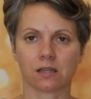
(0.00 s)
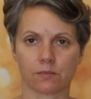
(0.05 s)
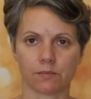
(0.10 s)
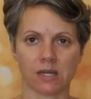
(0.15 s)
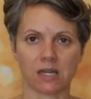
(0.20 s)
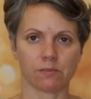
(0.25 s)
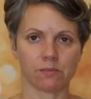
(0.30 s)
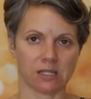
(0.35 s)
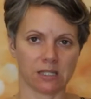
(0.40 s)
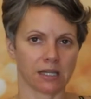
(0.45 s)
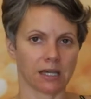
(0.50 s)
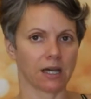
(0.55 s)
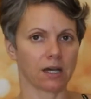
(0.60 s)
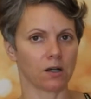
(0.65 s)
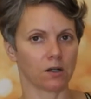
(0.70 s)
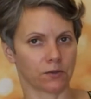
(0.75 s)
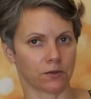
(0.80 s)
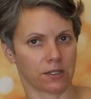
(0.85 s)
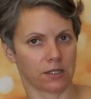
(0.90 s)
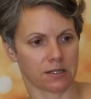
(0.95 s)
going to make me the
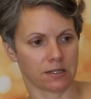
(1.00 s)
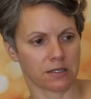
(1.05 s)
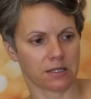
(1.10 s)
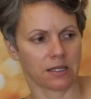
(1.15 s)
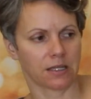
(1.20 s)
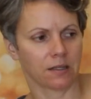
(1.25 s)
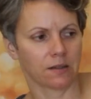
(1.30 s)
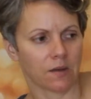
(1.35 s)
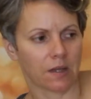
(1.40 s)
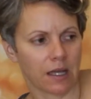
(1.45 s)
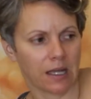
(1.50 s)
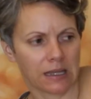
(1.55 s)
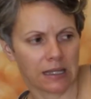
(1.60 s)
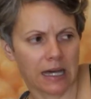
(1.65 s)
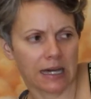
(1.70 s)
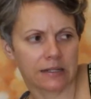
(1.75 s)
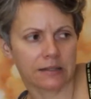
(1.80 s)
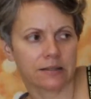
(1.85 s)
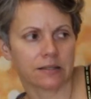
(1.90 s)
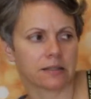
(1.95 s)
healthiest. And a
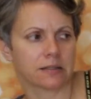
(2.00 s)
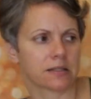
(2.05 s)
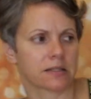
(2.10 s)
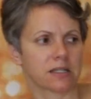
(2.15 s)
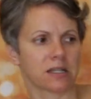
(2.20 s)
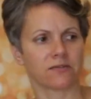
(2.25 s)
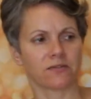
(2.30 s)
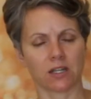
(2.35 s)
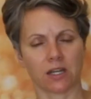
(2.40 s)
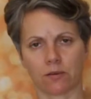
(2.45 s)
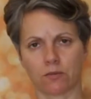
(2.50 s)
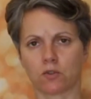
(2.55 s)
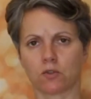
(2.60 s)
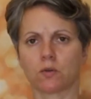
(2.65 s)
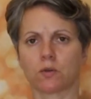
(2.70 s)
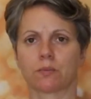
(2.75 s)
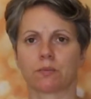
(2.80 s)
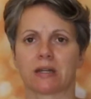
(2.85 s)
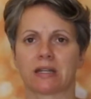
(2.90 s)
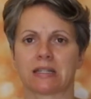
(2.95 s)
lot of the stuff that I'm
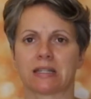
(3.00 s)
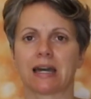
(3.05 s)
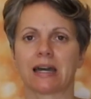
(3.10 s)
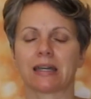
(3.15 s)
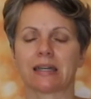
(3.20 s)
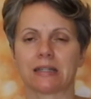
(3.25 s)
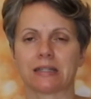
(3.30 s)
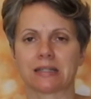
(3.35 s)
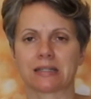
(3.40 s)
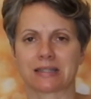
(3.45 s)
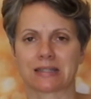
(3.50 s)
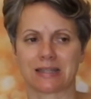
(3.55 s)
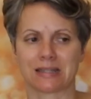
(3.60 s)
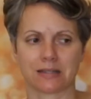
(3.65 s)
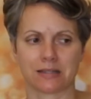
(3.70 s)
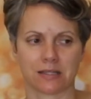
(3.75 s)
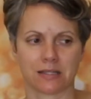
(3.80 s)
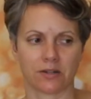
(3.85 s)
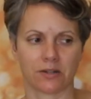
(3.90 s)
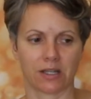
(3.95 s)
doing with my diet isn't
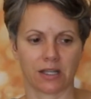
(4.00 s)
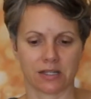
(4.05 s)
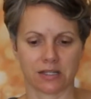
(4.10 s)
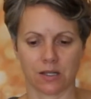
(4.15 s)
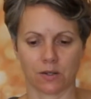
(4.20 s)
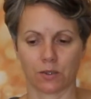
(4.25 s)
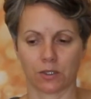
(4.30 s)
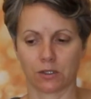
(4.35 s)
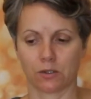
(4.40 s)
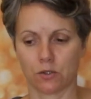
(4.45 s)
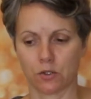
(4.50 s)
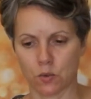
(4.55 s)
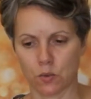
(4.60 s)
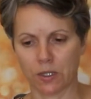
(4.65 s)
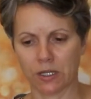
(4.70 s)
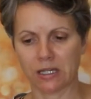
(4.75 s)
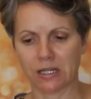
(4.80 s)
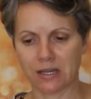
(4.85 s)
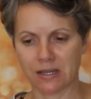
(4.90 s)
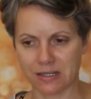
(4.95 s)
necessary because I want to lose
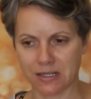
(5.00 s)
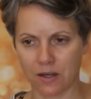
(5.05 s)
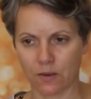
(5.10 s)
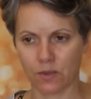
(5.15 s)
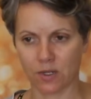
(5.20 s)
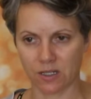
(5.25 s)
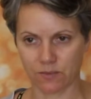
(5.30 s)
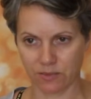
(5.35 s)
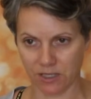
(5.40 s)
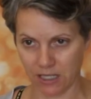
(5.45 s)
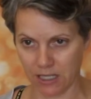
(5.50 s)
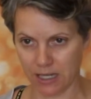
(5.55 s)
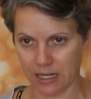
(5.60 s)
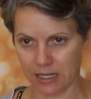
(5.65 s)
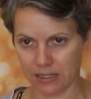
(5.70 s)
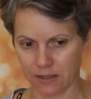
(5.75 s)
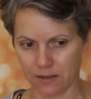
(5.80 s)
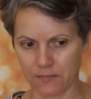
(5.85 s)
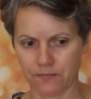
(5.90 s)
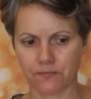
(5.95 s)
weight. Yes, I want to be
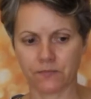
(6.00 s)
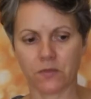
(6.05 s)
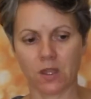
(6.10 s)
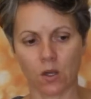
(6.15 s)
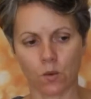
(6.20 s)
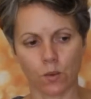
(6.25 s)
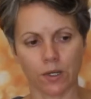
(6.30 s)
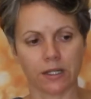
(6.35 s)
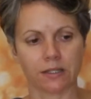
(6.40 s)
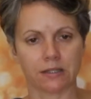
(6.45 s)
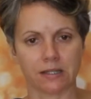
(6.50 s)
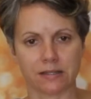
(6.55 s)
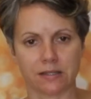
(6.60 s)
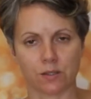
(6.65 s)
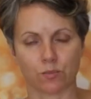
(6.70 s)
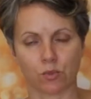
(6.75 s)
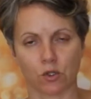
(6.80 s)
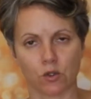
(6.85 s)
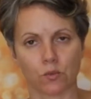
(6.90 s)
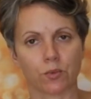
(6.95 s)
at a weight
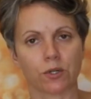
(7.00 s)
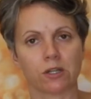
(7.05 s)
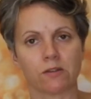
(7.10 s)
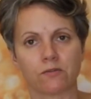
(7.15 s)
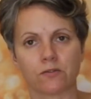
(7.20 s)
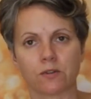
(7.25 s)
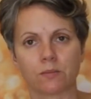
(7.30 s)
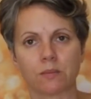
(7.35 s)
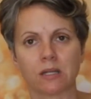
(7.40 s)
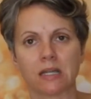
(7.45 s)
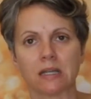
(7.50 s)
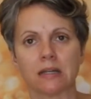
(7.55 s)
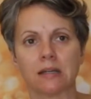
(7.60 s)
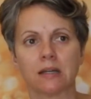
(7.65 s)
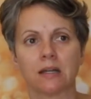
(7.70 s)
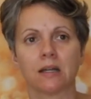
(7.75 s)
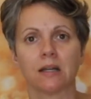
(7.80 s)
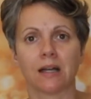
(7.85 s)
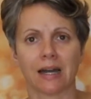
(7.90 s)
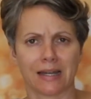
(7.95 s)
that's appropriate for me.
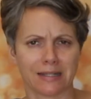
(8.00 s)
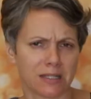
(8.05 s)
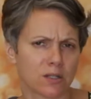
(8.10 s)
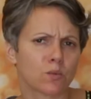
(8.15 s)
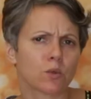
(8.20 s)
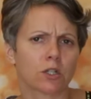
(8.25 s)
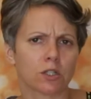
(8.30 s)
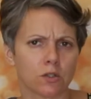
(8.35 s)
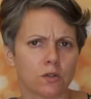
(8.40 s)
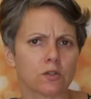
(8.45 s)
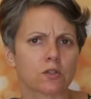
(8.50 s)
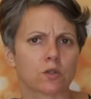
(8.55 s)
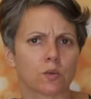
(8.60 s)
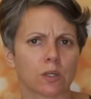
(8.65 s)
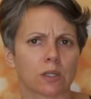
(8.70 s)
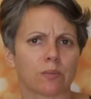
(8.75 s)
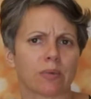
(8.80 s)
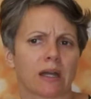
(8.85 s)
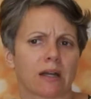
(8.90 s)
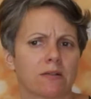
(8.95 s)
I did want to lose
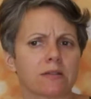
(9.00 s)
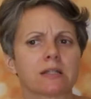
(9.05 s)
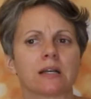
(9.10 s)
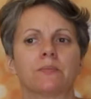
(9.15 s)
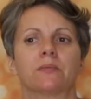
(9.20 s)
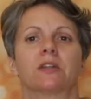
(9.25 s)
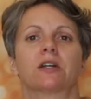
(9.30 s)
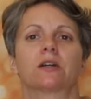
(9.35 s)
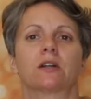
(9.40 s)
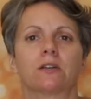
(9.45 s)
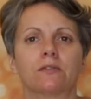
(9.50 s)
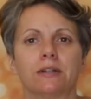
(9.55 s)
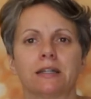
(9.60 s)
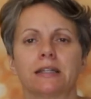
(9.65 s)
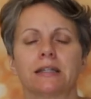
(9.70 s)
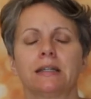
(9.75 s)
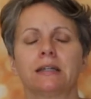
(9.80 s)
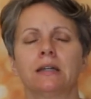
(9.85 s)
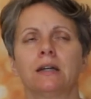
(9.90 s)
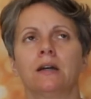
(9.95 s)
20 pounds. I'm there
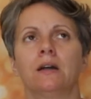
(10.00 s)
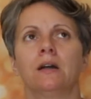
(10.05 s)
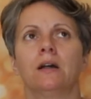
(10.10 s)
already.